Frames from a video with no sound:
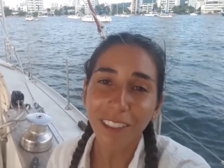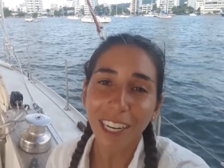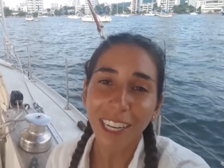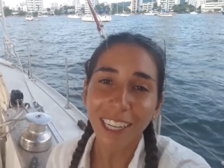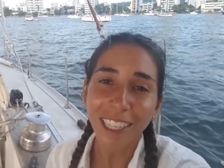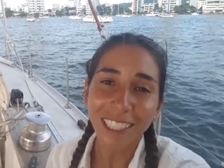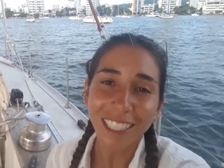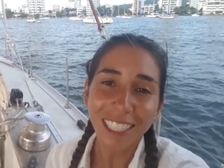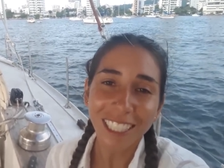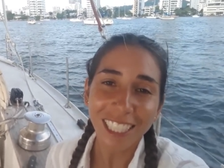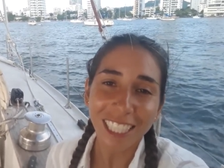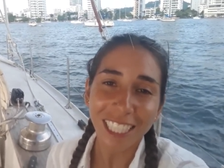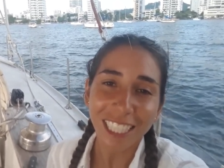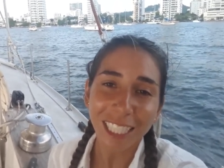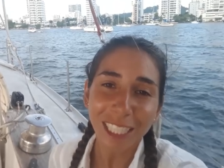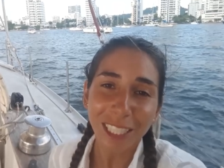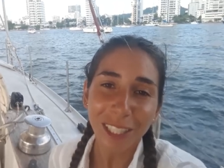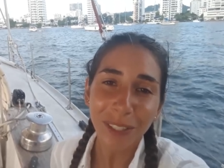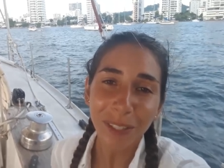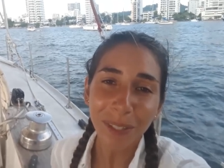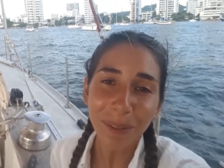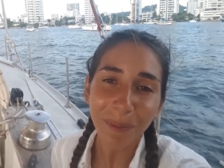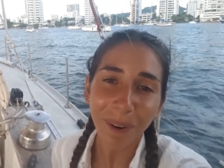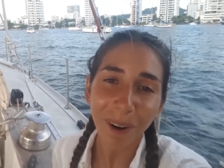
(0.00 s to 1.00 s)
Cartagena
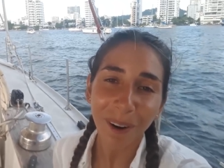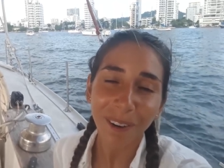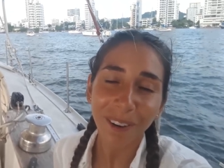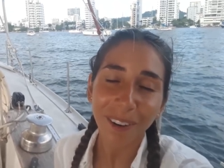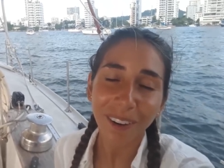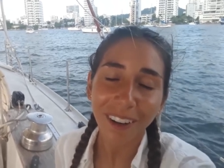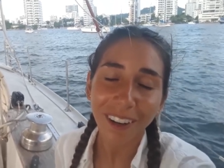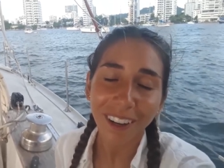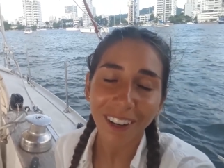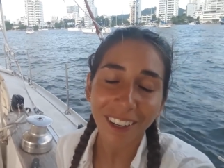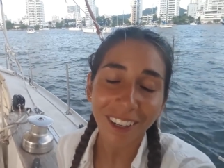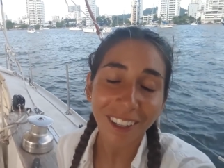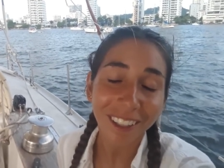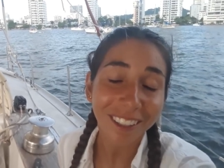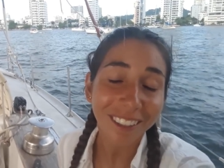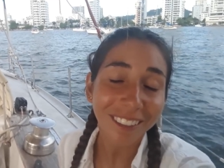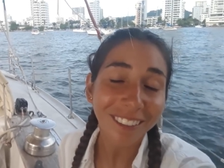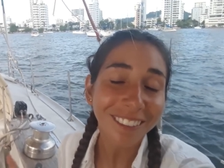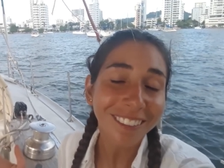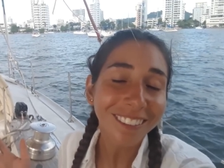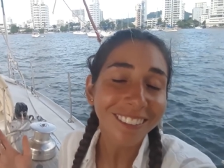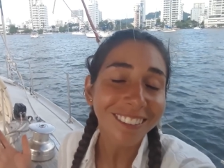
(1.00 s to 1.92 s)
tomorrow.